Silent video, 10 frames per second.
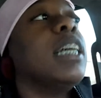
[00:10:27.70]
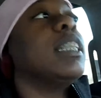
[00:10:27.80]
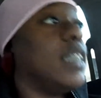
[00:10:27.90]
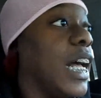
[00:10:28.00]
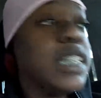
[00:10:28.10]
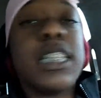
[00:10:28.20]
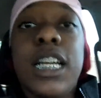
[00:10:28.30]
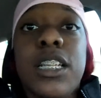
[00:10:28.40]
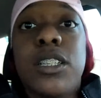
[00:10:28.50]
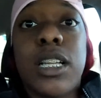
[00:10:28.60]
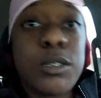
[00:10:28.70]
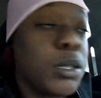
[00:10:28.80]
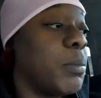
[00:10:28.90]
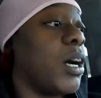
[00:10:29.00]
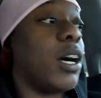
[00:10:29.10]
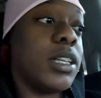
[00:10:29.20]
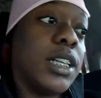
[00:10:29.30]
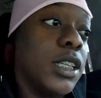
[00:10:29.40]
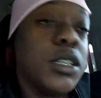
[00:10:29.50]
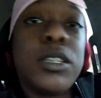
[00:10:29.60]
That's what I'm gonna call the
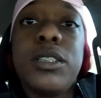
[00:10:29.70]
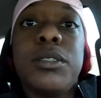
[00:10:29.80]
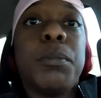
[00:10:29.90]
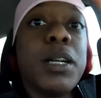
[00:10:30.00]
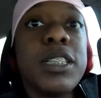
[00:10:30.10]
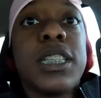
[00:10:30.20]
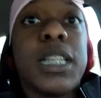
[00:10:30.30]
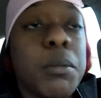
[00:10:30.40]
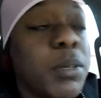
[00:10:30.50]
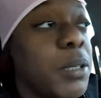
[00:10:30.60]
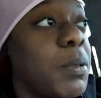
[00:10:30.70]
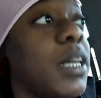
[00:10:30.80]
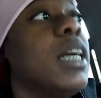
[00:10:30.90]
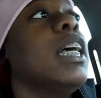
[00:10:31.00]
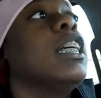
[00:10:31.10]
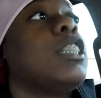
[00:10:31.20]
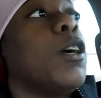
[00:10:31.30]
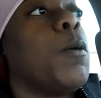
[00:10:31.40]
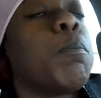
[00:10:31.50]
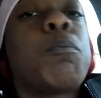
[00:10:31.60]
other person that I'm renting with.
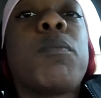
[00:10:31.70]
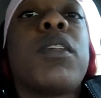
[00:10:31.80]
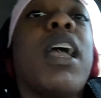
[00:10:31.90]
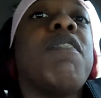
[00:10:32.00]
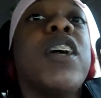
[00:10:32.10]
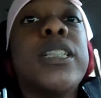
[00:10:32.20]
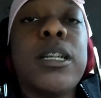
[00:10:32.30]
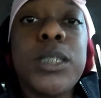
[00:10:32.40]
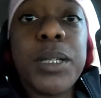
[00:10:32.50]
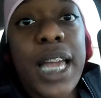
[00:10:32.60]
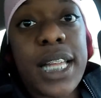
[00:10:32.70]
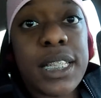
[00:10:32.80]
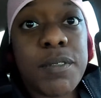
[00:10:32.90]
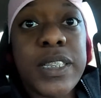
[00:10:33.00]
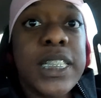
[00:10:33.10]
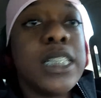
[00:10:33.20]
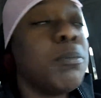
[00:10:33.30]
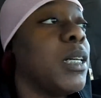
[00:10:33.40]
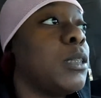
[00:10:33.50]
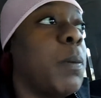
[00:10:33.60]
So at first I was with Kathy for 6
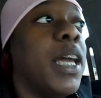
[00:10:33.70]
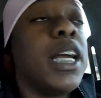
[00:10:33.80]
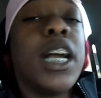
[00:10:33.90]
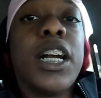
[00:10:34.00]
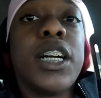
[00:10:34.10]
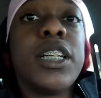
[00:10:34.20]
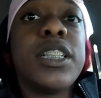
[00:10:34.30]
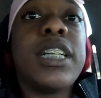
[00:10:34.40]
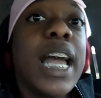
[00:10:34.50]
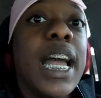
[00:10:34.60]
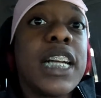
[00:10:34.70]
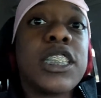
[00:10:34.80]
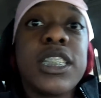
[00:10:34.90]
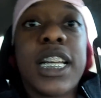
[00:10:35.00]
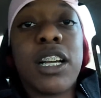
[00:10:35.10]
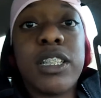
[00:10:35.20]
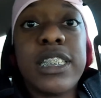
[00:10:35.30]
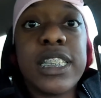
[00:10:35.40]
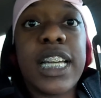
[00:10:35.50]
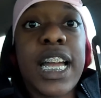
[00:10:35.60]
months, paying her cash, because they only
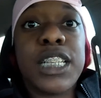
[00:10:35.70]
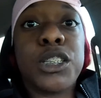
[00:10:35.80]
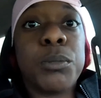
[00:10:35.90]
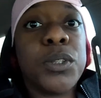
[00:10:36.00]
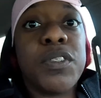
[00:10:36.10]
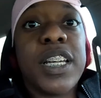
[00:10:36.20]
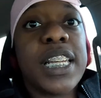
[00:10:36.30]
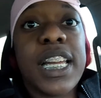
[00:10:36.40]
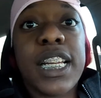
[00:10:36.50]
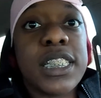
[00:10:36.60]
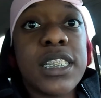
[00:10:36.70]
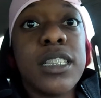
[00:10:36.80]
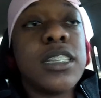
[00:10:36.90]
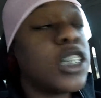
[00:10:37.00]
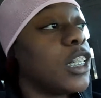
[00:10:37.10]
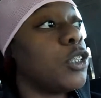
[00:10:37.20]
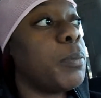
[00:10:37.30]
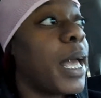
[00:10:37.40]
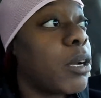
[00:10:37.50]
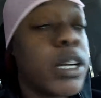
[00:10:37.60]
took cash to move in. They didn't do
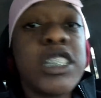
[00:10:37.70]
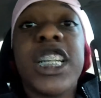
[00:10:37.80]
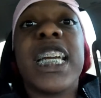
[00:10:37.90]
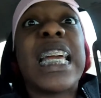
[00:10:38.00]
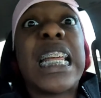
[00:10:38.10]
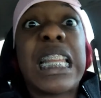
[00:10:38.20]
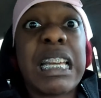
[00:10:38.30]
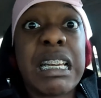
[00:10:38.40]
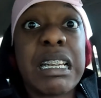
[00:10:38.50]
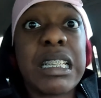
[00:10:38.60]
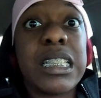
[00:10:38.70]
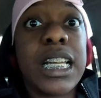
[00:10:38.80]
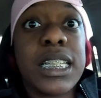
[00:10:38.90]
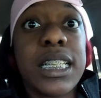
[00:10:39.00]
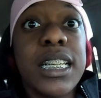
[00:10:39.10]
background check, anything, nothing.